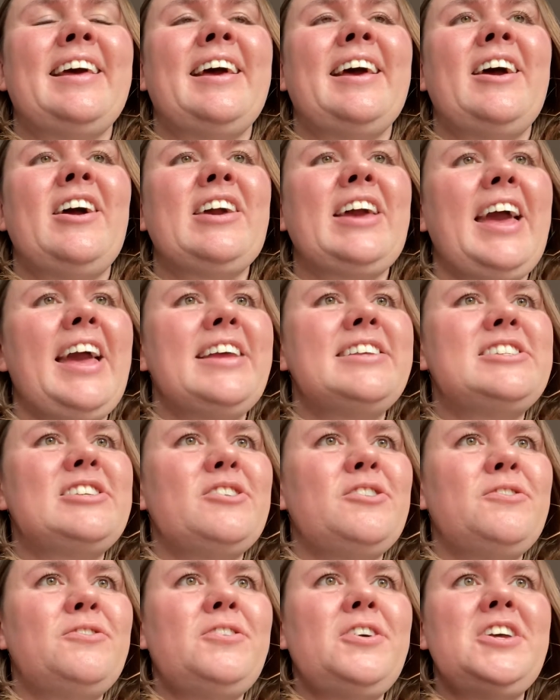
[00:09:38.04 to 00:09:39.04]
Okay,
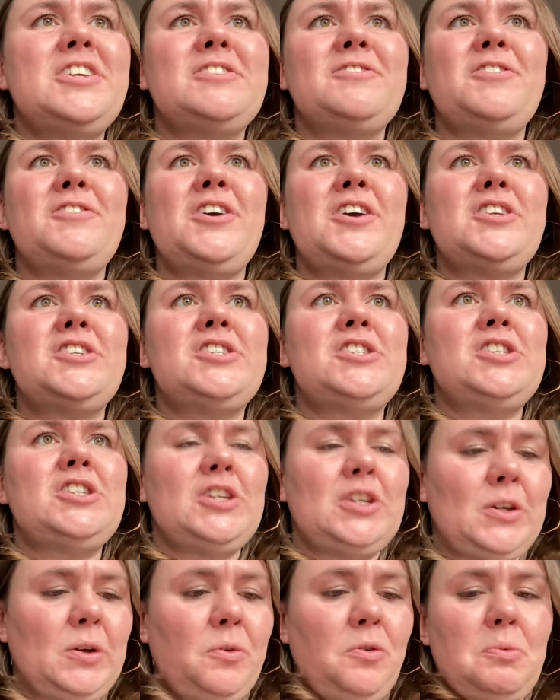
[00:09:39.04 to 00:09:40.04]
so verse
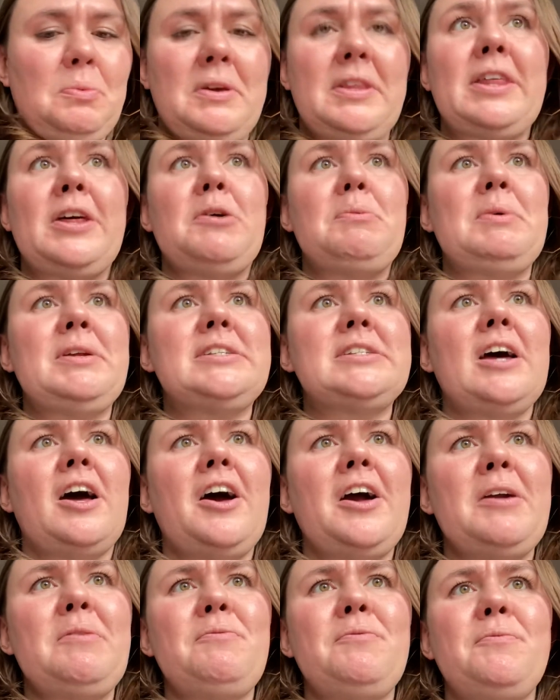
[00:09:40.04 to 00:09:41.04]
2 will be, there'll be
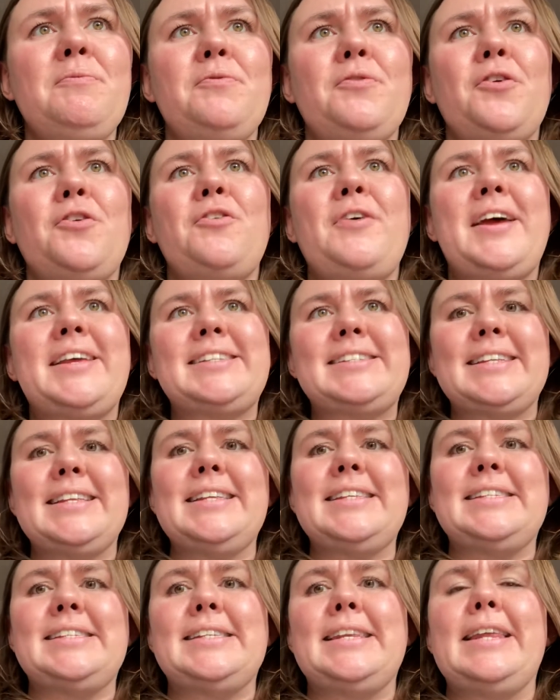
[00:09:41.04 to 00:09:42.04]
time for rest and
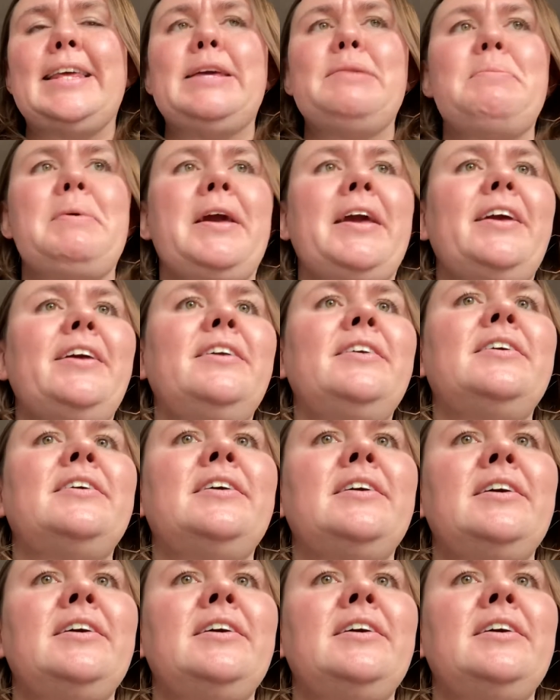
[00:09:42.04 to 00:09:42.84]
sleeping.